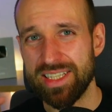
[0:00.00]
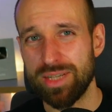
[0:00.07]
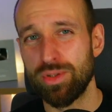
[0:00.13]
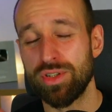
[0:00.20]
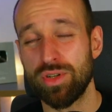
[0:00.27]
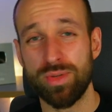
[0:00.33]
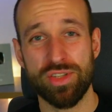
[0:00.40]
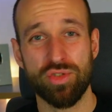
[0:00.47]
I was
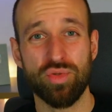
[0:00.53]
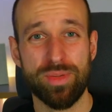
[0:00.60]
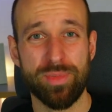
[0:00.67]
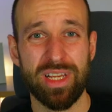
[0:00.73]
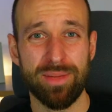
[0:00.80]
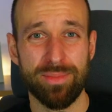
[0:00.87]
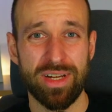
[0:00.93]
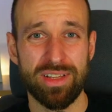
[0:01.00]
always
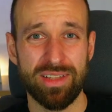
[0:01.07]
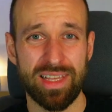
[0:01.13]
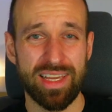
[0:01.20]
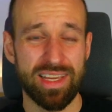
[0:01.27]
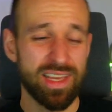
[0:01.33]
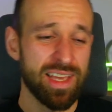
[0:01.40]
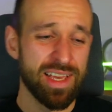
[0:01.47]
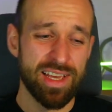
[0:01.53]
dreaming about
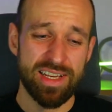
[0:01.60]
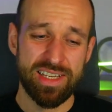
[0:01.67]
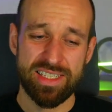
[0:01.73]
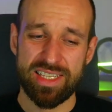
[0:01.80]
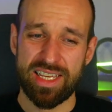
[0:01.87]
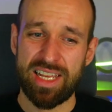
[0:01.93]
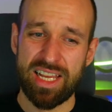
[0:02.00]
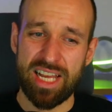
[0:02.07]
like
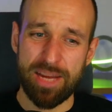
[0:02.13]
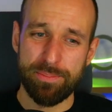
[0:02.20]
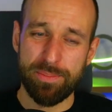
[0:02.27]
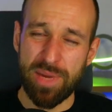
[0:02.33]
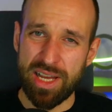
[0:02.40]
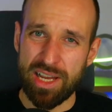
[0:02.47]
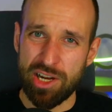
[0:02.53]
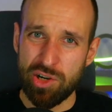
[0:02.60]
setting up
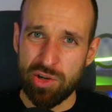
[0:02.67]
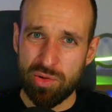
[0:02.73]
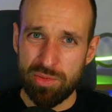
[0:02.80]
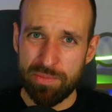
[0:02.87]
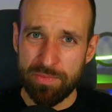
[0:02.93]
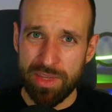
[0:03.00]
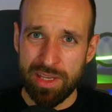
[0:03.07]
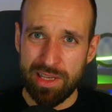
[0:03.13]
my own,